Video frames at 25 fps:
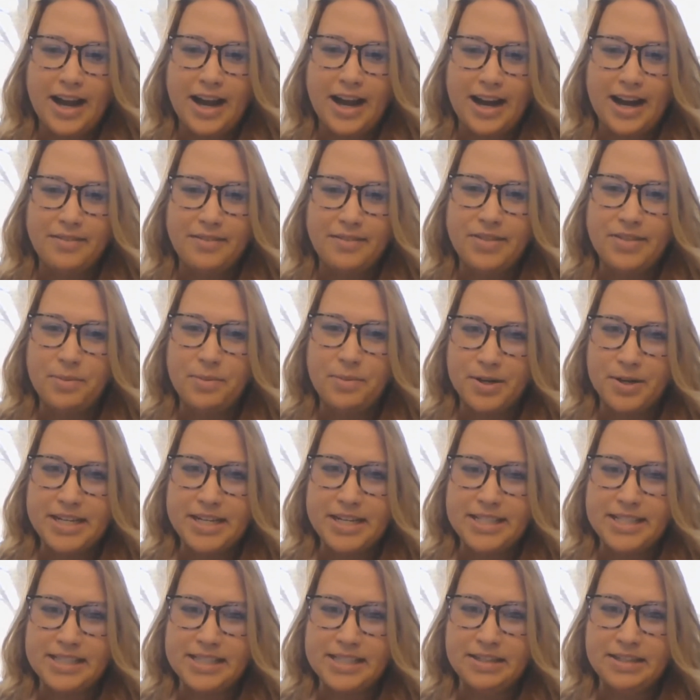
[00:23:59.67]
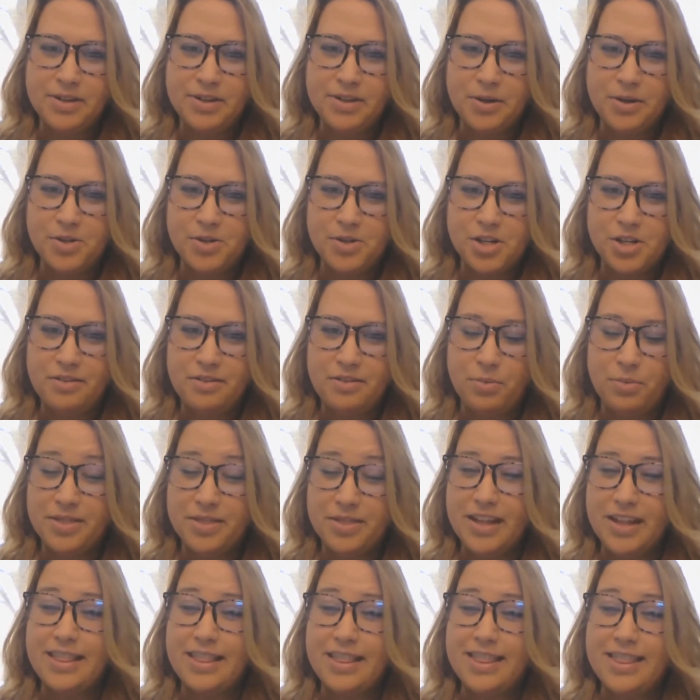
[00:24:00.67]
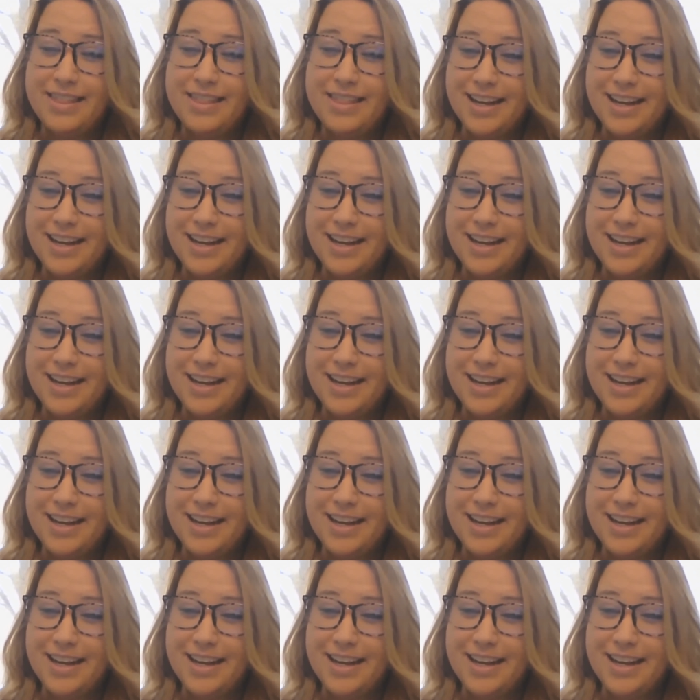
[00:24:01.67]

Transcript: have that preconceived notion of what they